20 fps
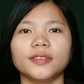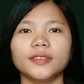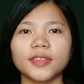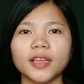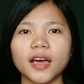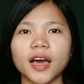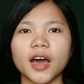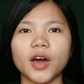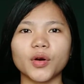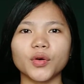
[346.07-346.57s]

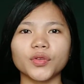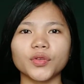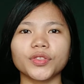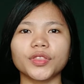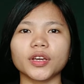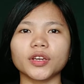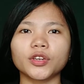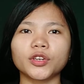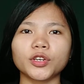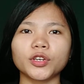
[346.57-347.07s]
Now,
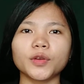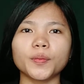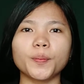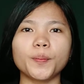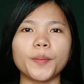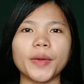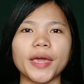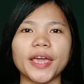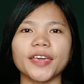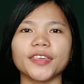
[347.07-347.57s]
the group
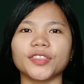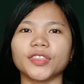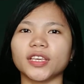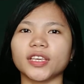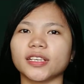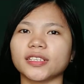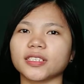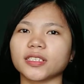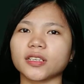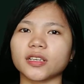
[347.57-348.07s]
made
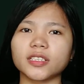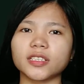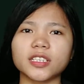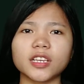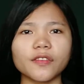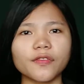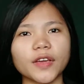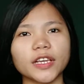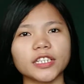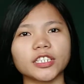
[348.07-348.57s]
this
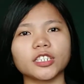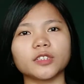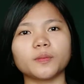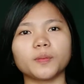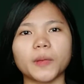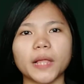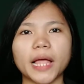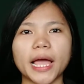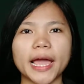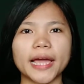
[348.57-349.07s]
conservation
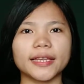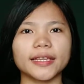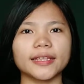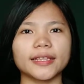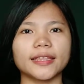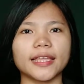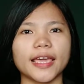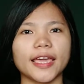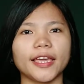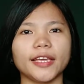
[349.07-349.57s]
plan
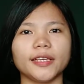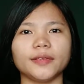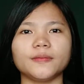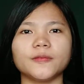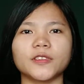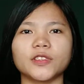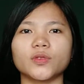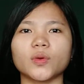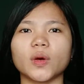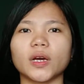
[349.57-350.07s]
that
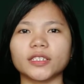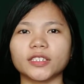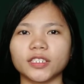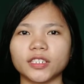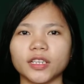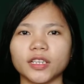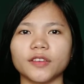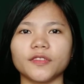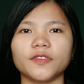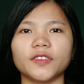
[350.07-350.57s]
aims to
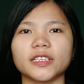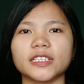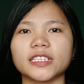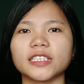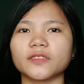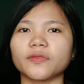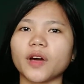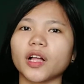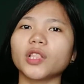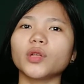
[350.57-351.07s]
achieve
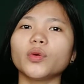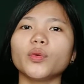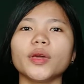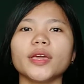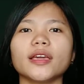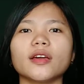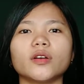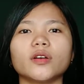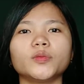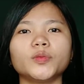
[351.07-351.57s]
these
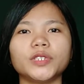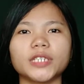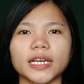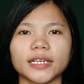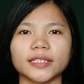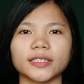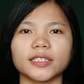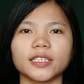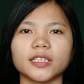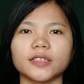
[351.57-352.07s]
following
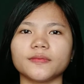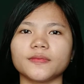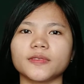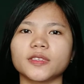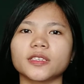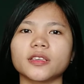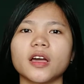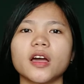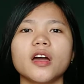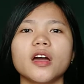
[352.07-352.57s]

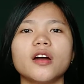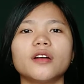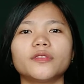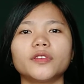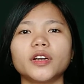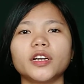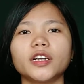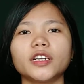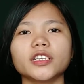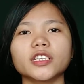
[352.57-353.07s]
objectives.
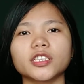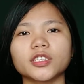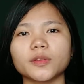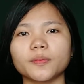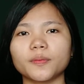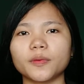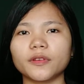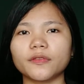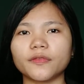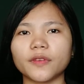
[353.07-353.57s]
First, to
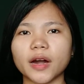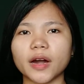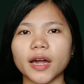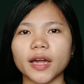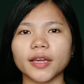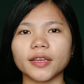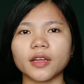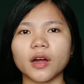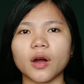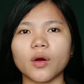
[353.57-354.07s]

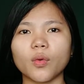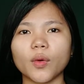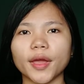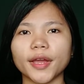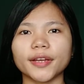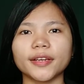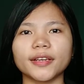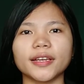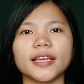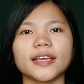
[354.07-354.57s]
provide
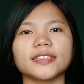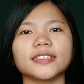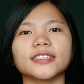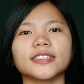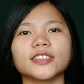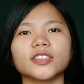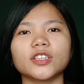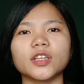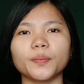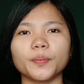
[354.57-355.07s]

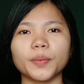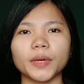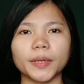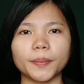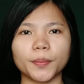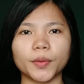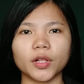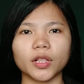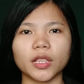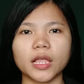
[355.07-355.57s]
awareness to the
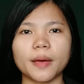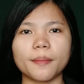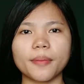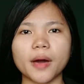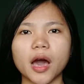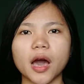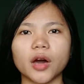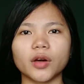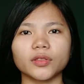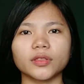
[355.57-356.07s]
people
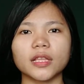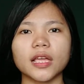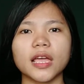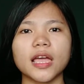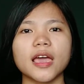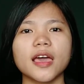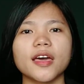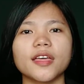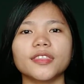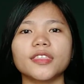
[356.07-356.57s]
about
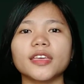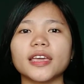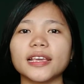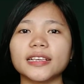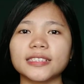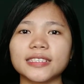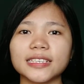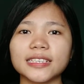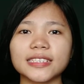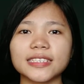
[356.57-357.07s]
the
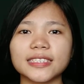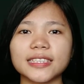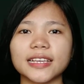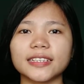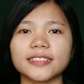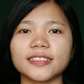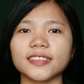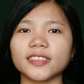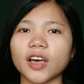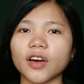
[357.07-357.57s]

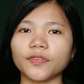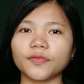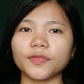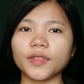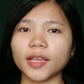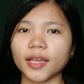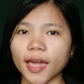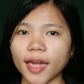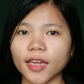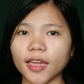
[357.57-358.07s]
existence of
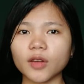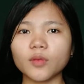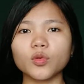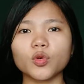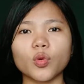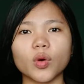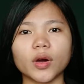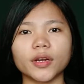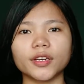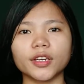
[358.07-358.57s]
the Decayum
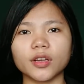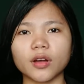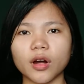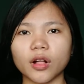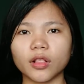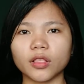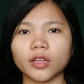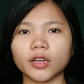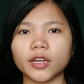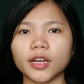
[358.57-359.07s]

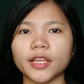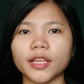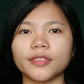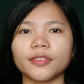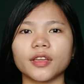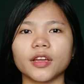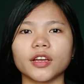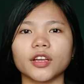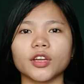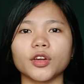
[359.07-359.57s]
quadricolor in
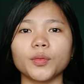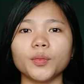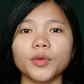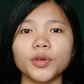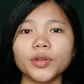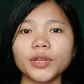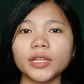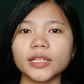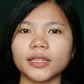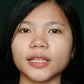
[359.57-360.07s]
their
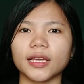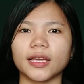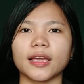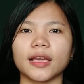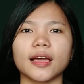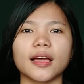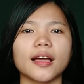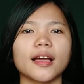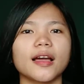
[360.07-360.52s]
community.